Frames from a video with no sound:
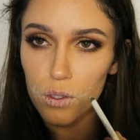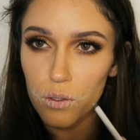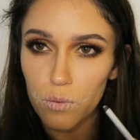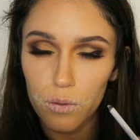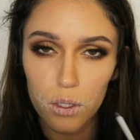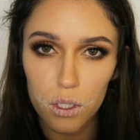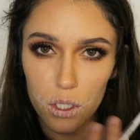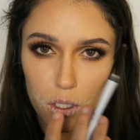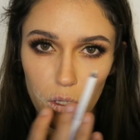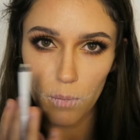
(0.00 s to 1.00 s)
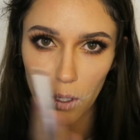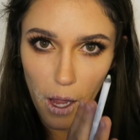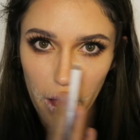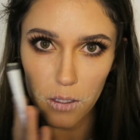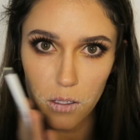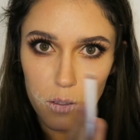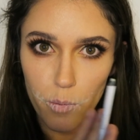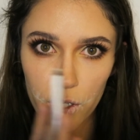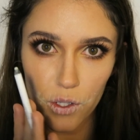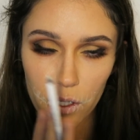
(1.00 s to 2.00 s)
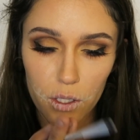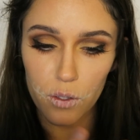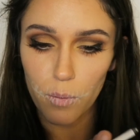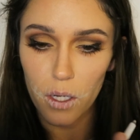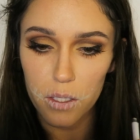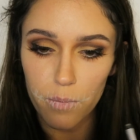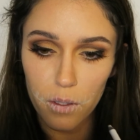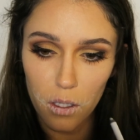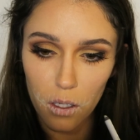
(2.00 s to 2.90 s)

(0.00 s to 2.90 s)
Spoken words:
is to really just keep it as symmetric as you possibly